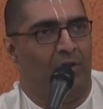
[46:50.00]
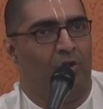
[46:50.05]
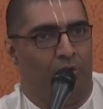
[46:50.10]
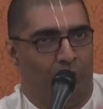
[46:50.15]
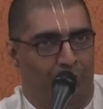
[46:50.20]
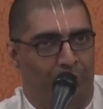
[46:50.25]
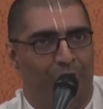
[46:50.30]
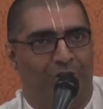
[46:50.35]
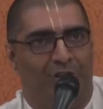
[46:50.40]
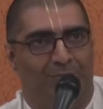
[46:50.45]
To
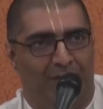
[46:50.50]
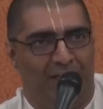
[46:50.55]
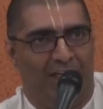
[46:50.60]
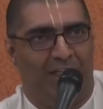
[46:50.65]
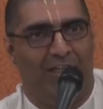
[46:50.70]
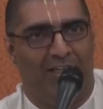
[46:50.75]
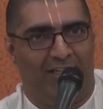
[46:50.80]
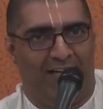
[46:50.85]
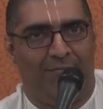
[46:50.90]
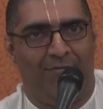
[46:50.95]
use a
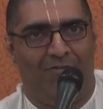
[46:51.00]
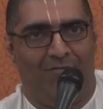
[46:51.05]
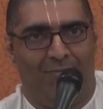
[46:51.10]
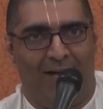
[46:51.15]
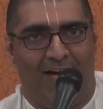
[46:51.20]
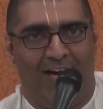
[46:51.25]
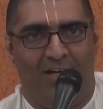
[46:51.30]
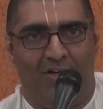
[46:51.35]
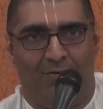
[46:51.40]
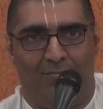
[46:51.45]
particular type of
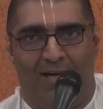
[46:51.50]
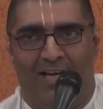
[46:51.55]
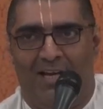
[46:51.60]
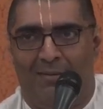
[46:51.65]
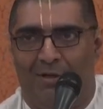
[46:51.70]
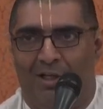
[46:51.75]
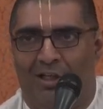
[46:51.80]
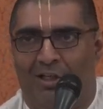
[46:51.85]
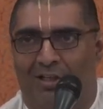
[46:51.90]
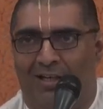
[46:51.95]
brand, to buy a
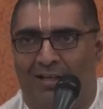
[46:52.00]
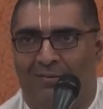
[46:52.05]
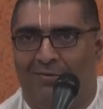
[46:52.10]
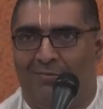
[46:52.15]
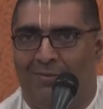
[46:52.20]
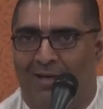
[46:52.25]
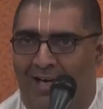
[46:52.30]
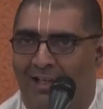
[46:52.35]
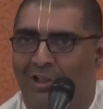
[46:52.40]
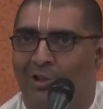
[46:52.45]
particular type of
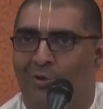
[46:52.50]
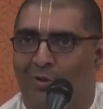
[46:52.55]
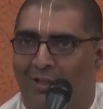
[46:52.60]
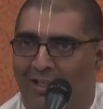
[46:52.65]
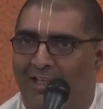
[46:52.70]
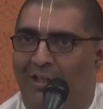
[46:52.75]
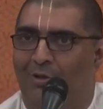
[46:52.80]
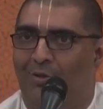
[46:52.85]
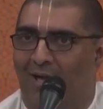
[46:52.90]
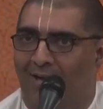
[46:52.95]
brand, you
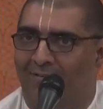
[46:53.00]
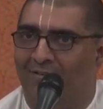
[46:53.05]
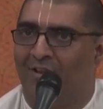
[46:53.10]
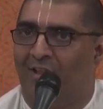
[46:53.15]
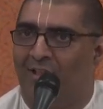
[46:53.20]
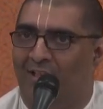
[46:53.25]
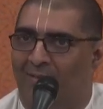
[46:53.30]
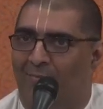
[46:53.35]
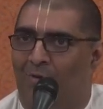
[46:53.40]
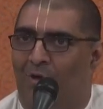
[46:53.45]
need to have a
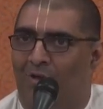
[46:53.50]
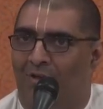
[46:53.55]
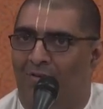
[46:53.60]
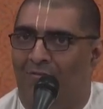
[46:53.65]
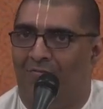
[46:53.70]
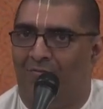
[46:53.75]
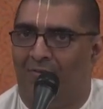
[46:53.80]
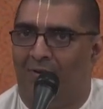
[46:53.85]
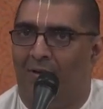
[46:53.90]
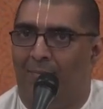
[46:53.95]
certain amount
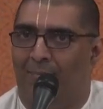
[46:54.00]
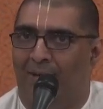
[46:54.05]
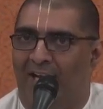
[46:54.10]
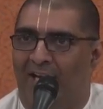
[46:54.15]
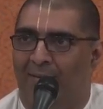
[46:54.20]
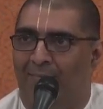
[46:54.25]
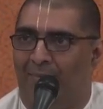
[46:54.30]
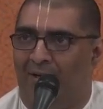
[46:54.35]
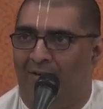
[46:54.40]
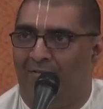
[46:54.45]
of
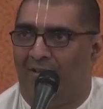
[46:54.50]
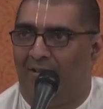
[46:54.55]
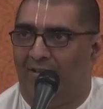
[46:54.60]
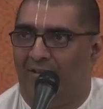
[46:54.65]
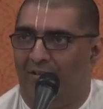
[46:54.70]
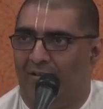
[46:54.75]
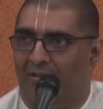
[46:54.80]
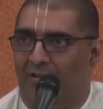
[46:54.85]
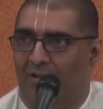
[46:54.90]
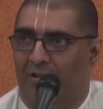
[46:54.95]
buying power.
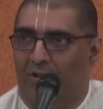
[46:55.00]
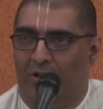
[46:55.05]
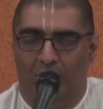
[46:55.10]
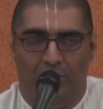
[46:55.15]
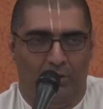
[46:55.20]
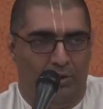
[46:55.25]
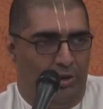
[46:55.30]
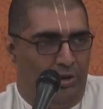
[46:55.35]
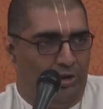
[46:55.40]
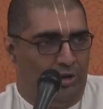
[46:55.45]

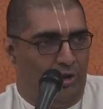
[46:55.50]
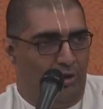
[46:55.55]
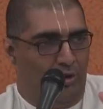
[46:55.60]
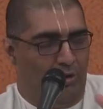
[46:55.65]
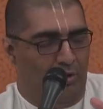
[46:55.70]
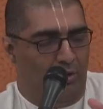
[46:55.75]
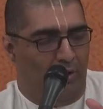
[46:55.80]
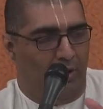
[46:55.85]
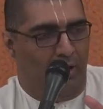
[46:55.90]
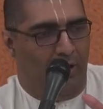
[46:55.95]

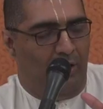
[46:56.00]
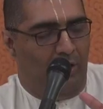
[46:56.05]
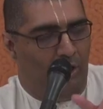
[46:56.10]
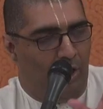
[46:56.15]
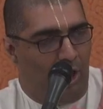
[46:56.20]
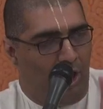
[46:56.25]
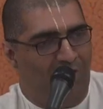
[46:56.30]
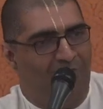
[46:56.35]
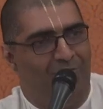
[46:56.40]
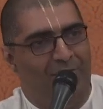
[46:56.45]
So a
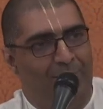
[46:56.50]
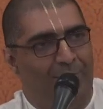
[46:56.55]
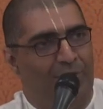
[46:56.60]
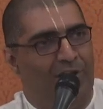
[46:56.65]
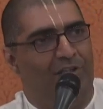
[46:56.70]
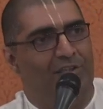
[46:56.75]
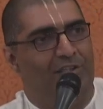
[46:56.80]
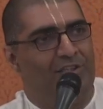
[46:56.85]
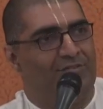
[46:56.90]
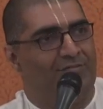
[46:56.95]
lot of people
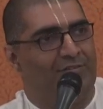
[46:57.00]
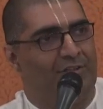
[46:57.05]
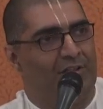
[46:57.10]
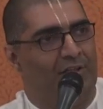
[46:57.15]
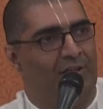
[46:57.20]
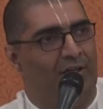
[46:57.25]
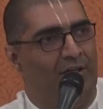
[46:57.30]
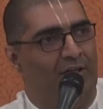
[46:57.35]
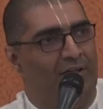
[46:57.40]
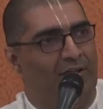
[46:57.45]
in this
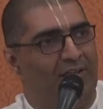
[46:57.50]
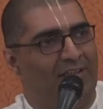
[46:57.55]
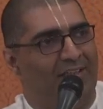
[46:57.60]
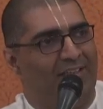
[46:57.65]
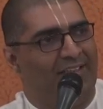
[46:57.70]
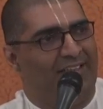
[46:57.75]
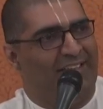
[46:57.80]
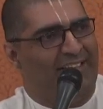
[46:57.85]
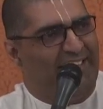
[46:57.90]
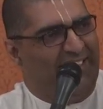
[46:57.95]
world
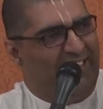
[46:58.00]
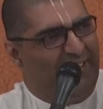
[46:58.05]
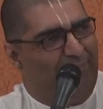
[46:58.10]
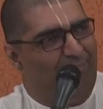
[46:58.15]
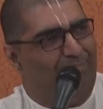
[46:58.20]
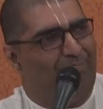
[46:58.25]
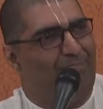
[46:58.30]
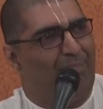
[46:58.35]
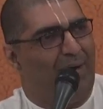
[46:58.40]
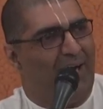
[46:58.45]
keep
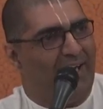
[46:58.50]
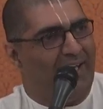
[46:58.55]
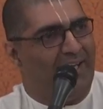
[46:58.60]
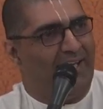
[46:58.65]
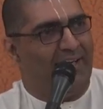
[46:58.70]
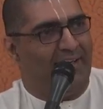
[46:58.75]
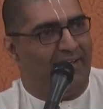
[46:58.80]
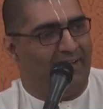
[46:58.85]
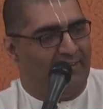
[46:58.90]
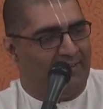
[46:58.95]

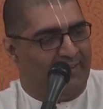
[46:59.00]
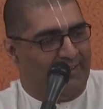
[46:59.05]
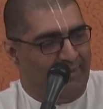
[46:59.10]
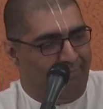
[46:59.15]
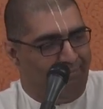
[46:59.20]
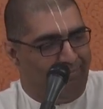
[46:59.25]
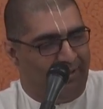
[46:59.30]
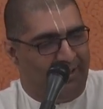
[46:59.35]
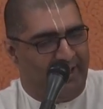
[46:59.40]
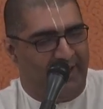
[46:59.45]
buying,
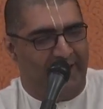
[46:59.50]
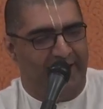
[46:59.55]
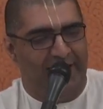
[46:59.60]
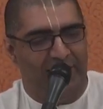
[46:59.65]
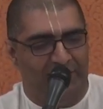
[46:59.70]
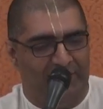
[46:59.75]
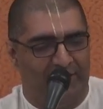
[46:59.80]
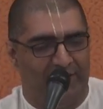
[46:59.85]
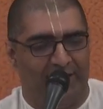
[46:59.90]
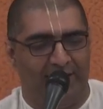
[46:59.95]
keep
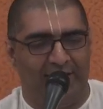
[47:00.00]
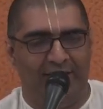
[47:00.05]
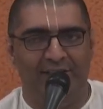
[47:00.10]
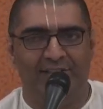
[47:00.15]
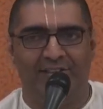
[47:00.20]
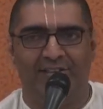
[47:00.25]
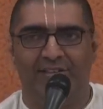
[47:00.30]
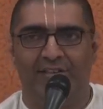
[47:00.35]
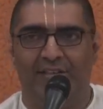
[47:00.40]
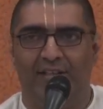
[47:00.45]
getting
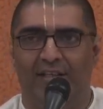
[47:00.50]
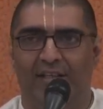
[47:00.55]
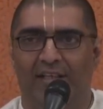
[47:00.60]
things